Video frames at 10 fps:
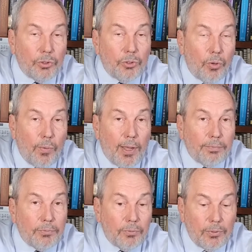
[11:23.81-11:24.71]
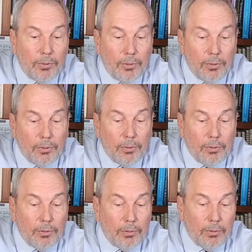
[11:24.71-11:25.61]
you should go after
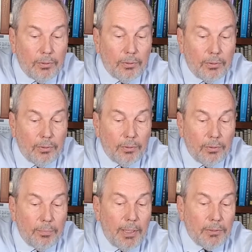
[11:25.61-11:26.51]
the